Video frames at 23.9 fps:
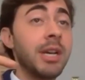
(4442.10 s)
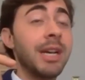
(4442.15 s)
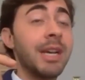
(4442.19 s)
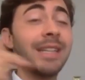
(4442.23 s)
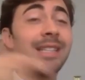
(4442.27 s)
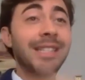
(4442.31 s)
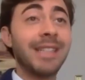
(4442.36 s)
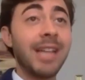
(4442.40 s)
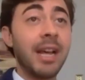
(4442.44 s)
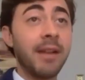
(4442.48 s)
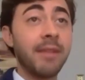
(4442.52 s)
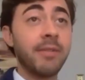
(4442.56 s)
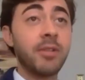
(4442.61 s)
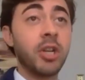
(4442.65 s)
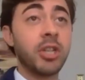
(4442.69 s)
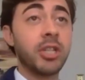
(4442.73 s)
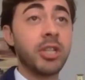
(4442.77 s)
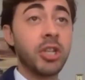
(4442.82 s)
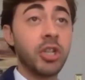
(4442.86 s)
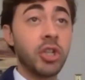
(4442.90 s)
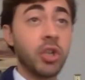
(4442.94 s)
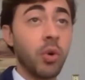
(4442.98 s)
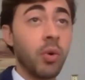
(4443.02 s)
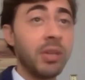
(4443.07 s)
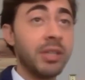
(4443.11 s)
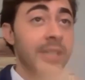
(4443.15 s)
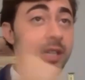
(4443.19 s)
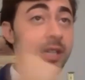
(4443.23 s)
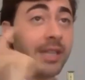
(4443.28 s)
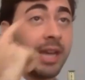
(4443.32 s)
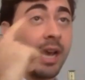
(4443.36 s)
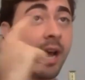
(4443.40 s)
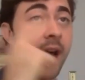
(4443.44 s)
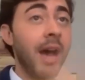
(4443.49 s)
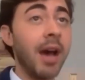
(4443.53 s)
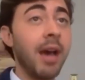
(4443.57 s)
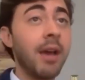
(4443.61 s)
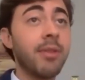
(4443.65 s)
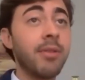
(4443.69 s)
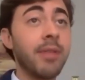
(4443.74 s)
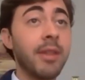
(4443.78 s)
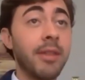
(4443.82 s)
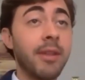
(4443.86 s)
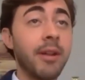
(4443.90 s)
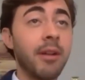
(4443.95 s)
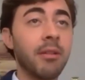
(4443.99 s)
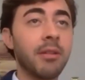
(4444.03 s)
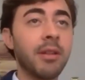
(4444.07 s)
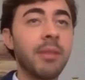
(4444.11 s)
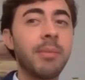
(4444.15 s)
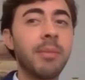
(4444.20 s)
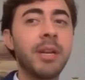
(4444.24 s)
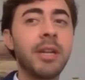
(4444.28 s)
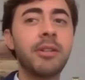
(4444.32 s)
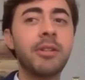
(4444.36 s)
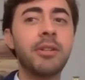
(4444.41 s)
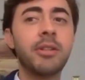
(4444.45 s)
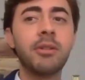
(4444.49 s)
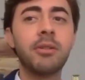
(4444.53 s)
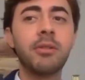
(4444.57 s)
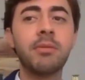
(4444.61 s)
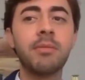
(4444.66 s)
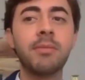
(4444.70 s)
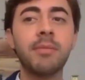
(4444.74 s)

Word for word: instead of just the joints in the eye that they're limited to.